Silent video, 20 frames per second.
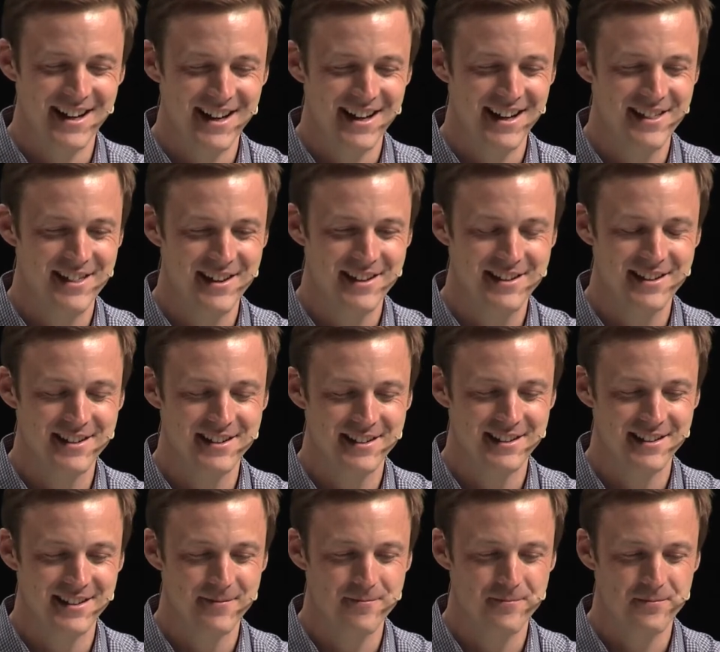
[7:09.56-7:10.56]
I think that,
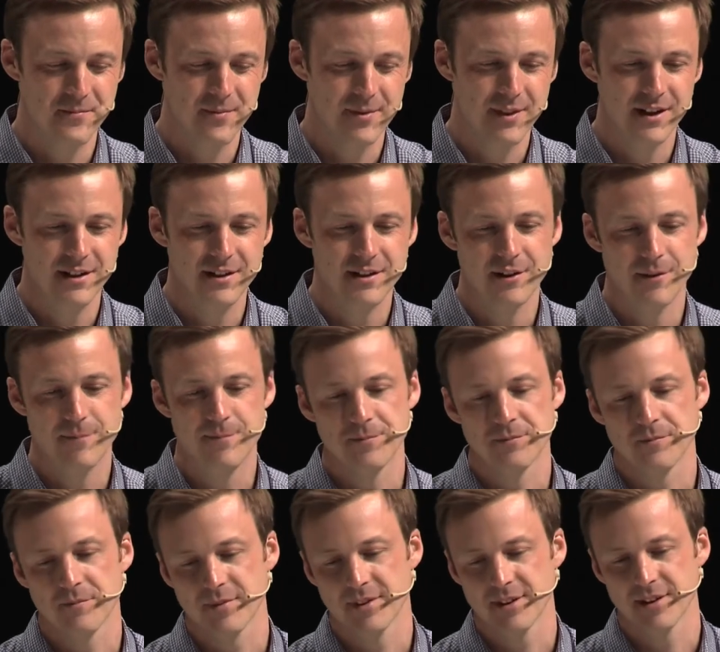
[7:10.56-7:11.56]
you know,
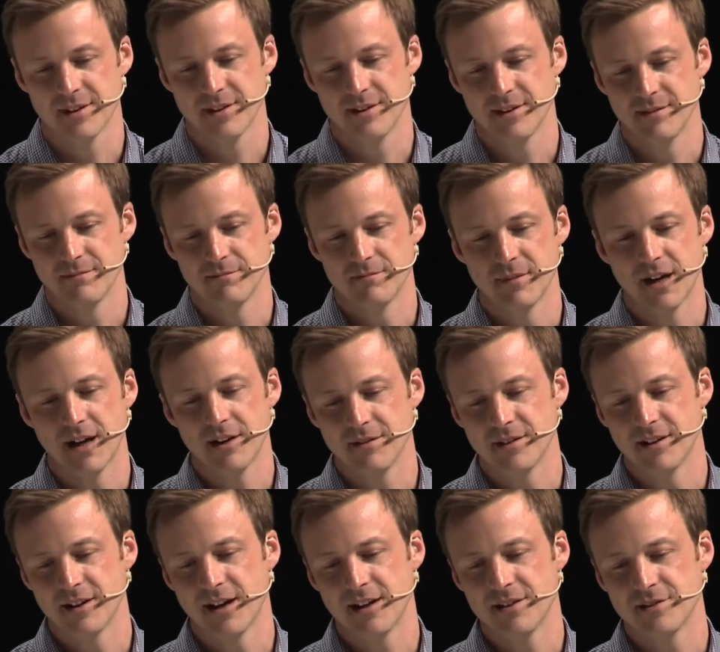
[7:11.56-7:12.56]
I,
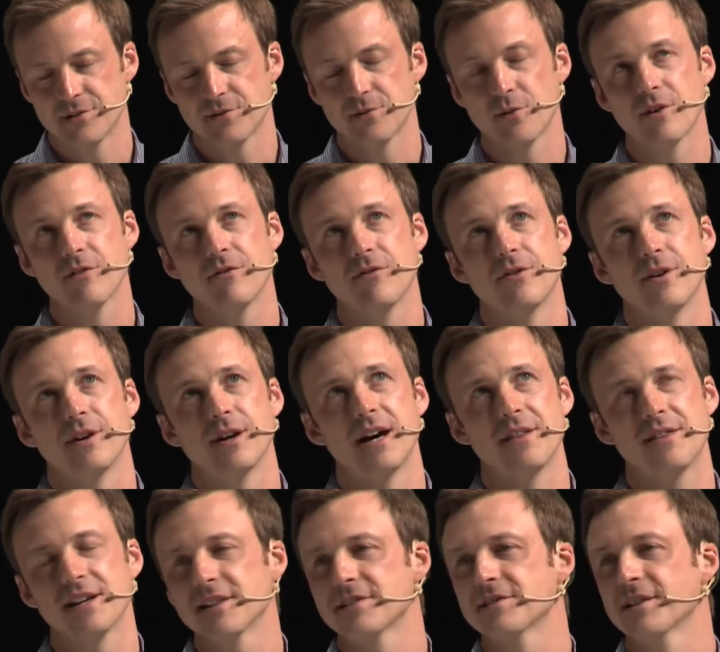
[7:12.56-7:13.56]
I sort of, I
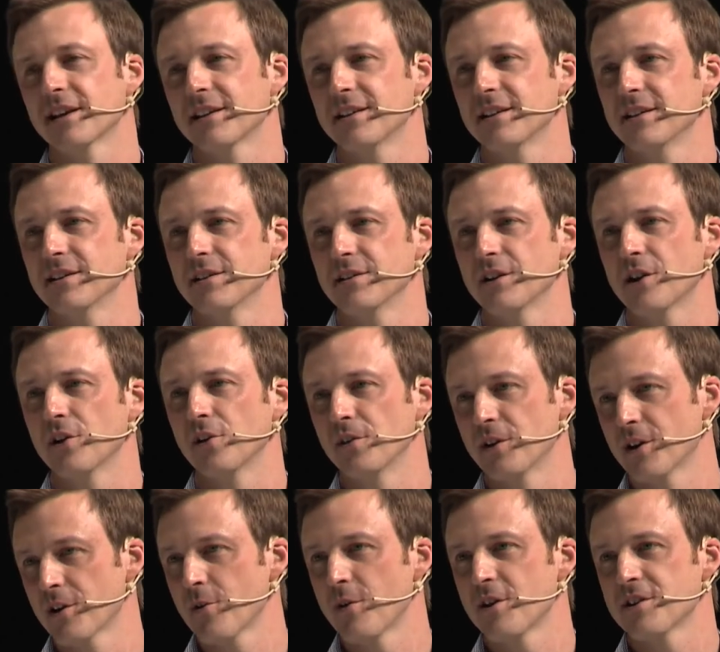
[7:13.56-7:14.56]
think it's like the, the
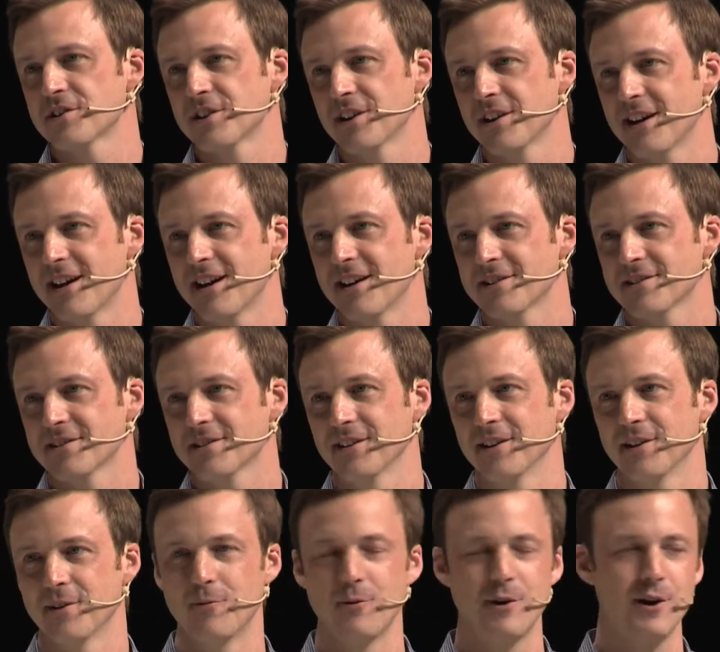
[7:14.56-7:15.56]
clear question to ask.
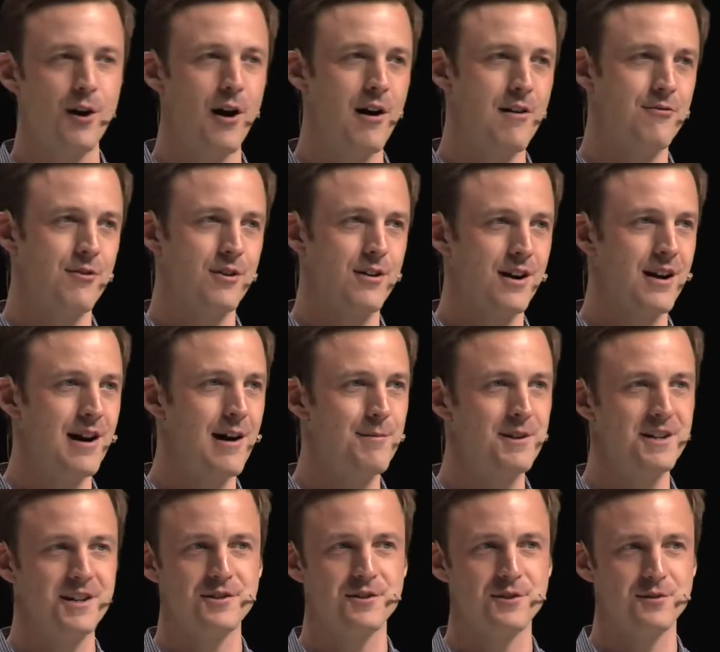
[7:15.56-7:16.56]
Like, we offer
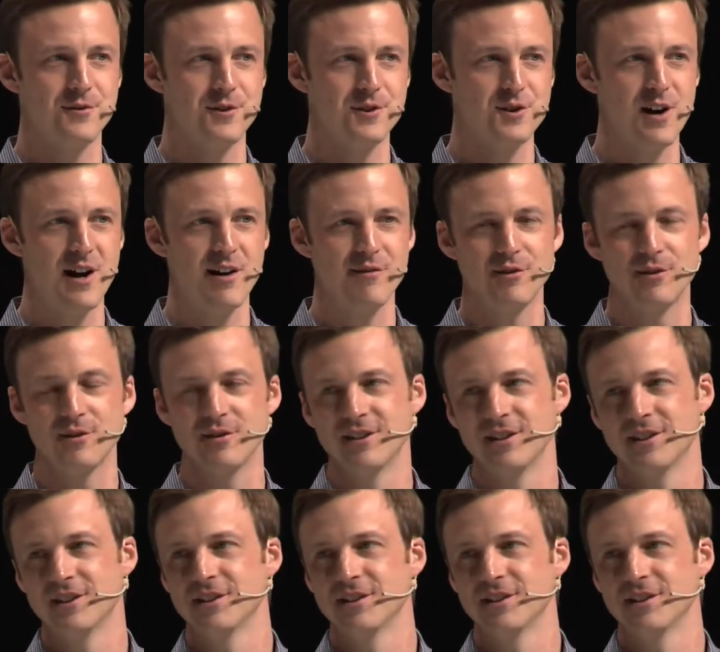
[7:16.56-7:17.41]
accommodations for travel.